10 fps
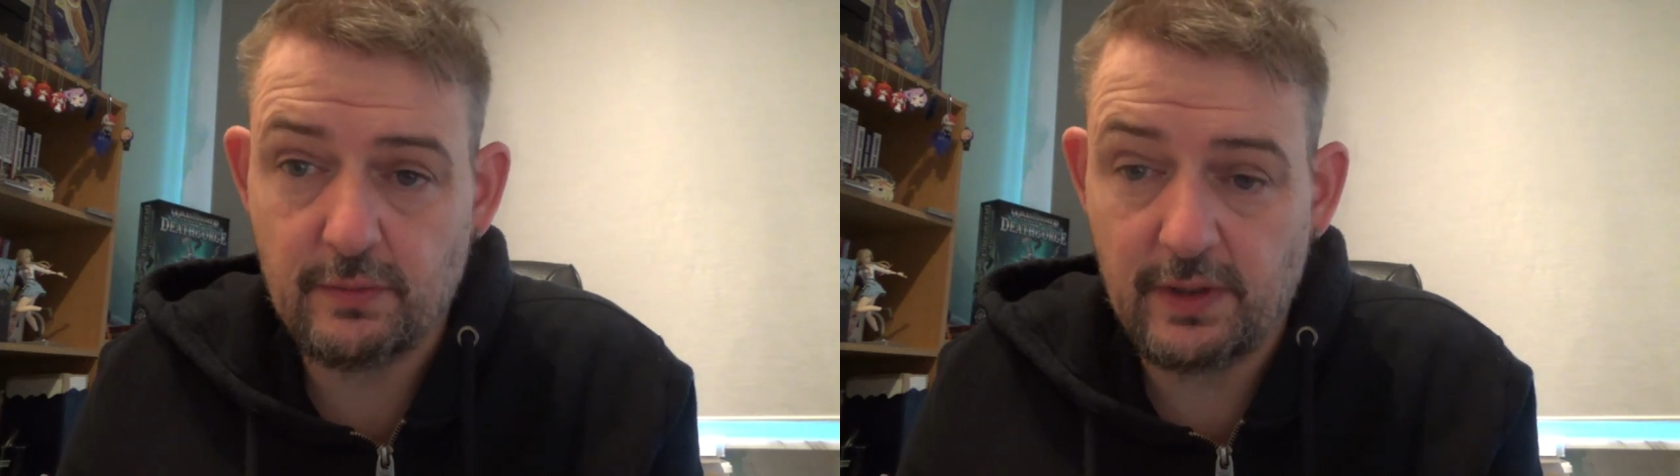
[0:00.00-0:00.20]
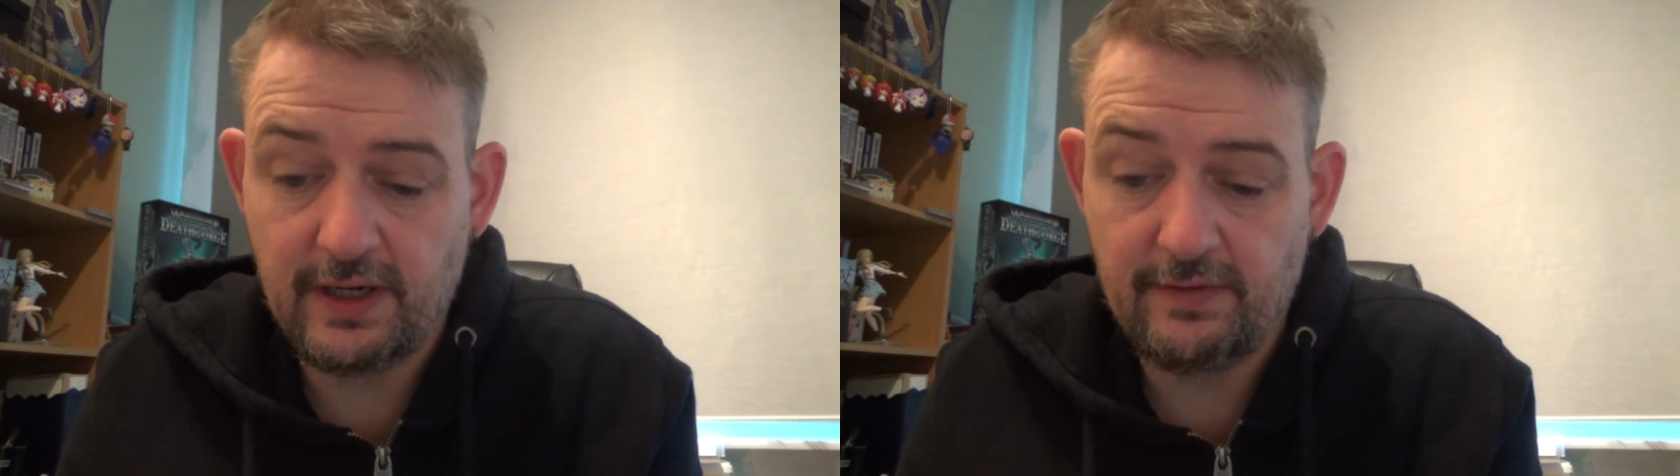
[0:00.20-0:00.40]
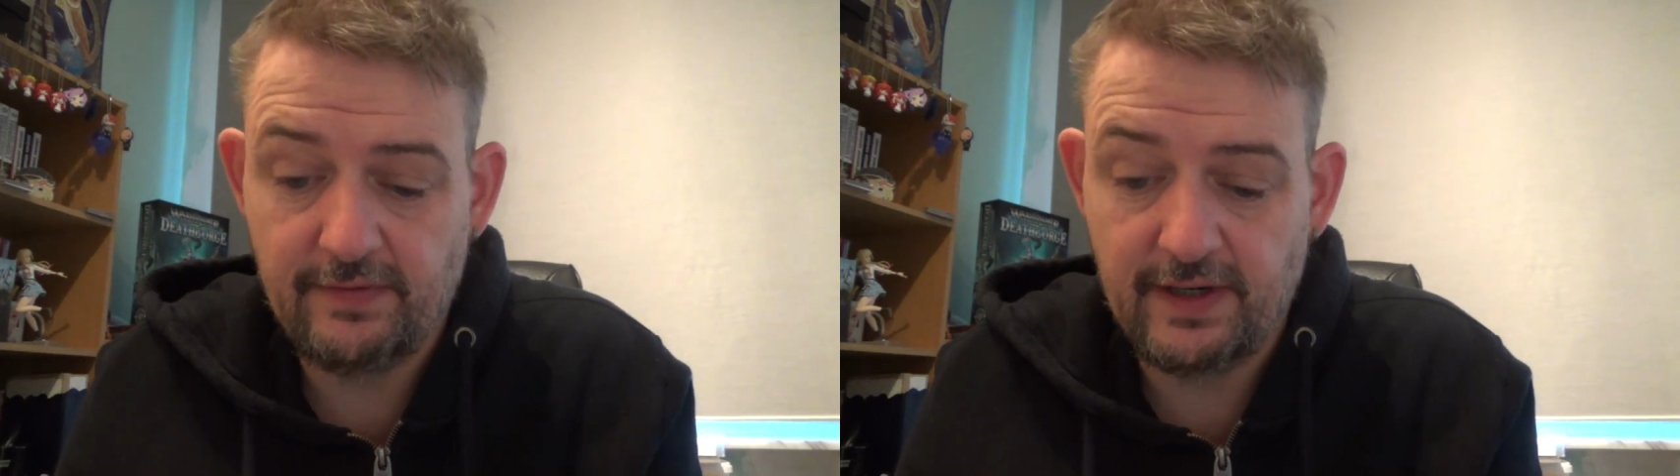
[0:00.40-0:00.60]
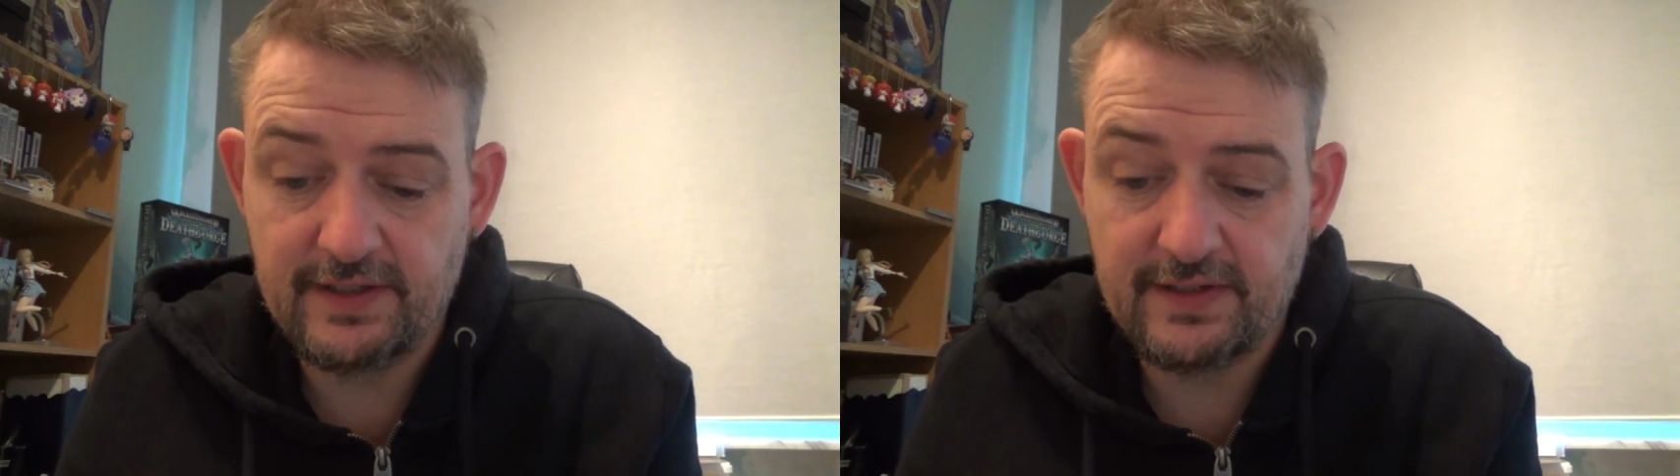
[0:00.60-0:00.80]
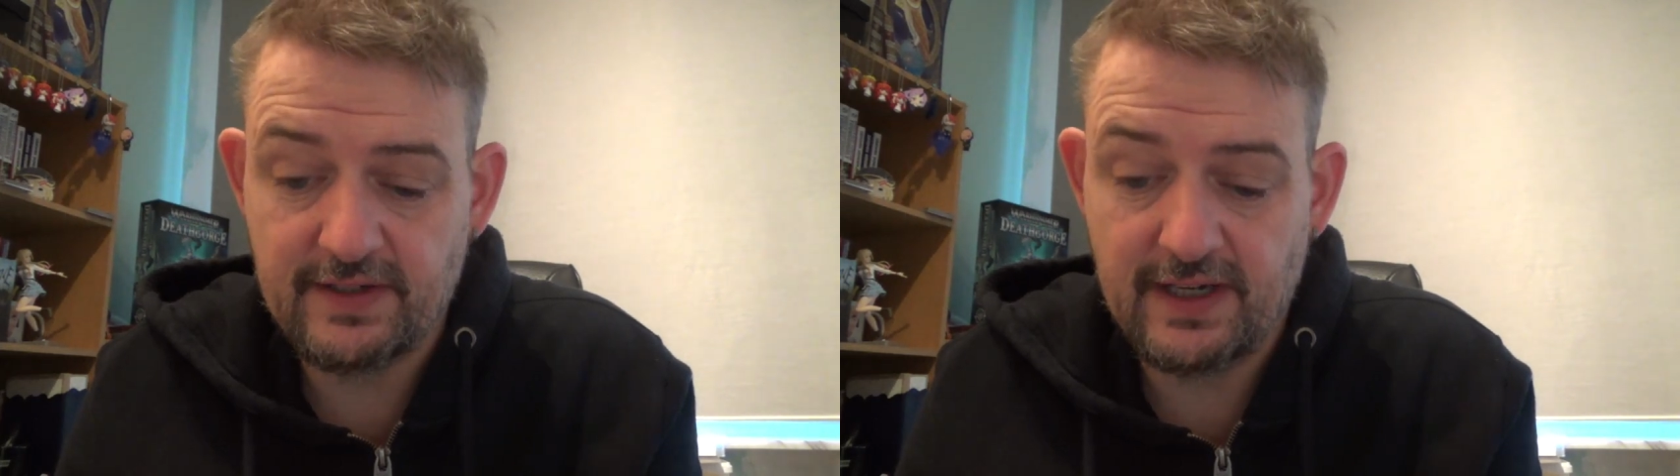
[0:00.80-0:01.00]
when I find
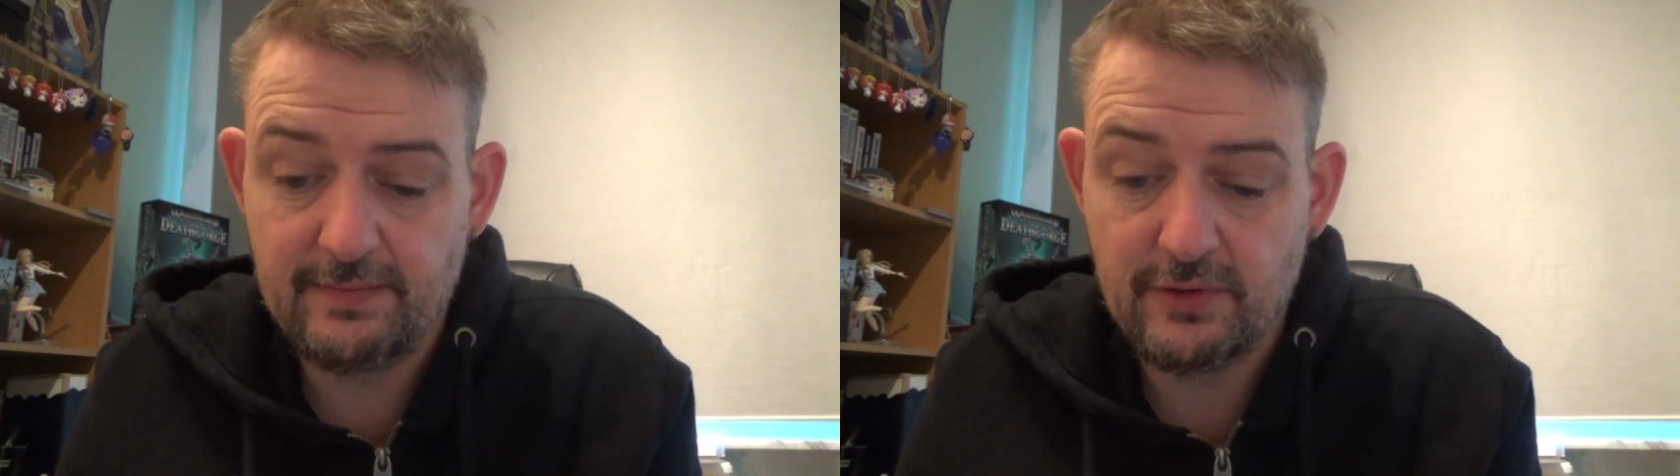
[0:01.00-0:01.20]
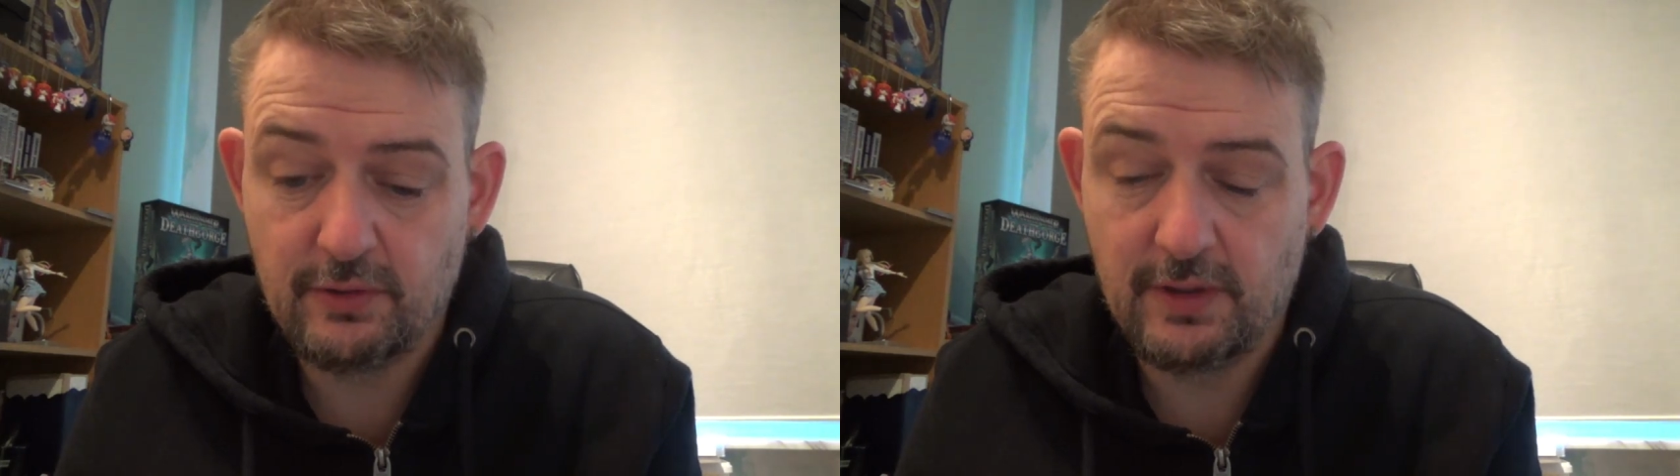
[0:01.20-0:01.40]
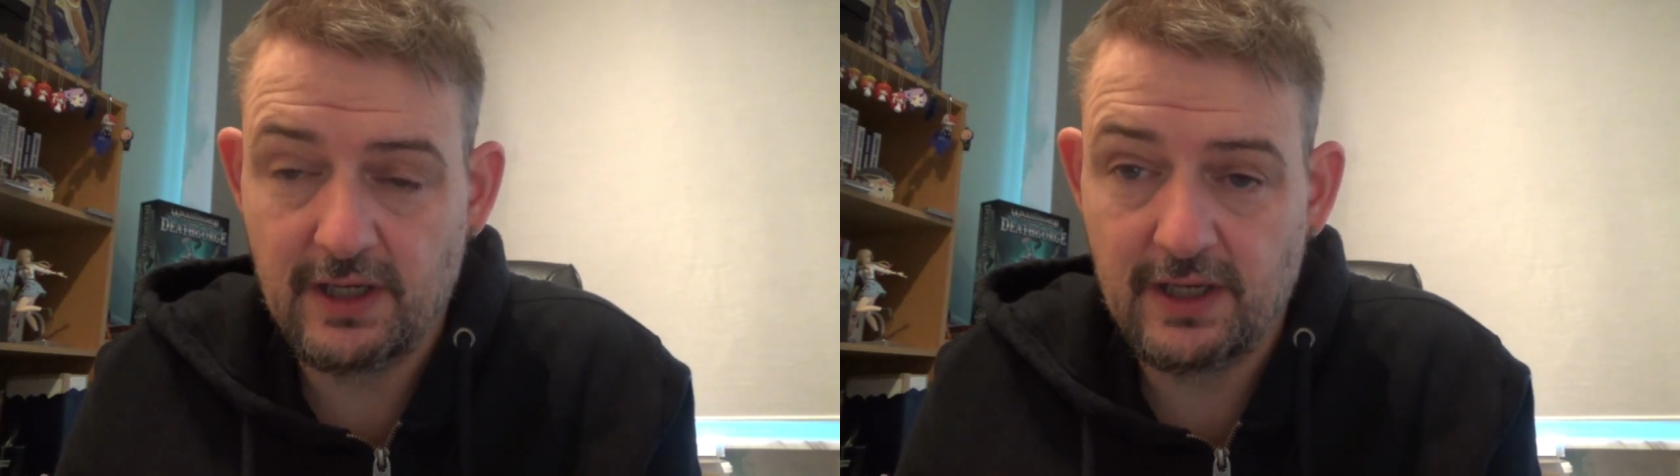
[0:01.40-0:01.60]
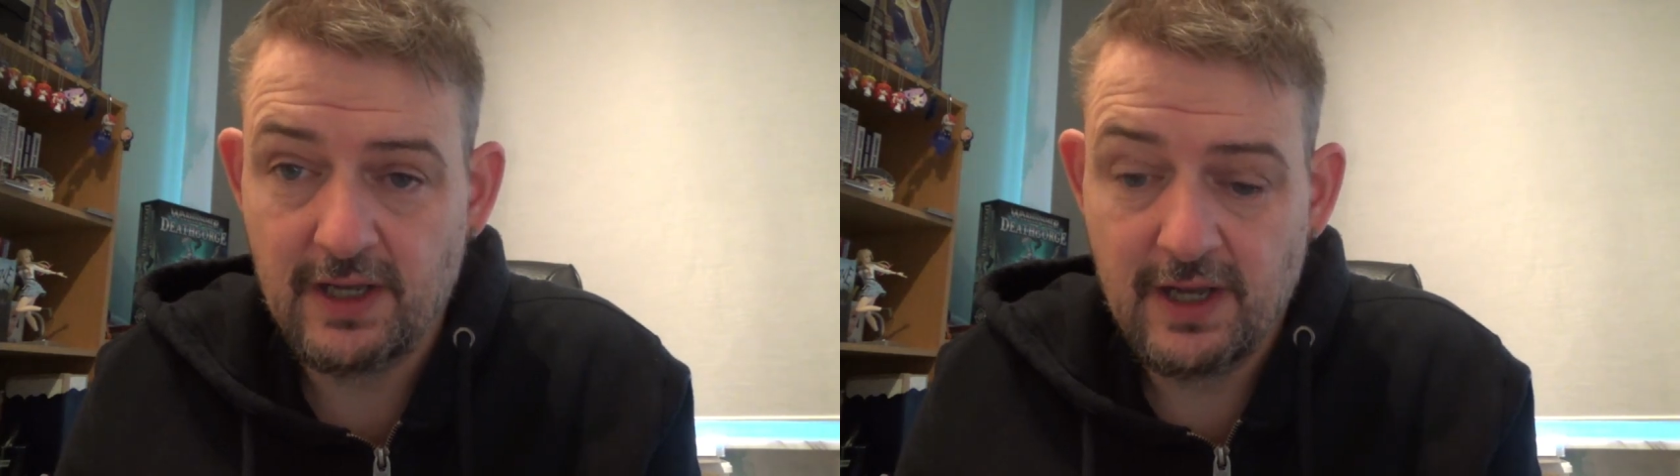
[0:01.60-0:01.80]
the time to uh,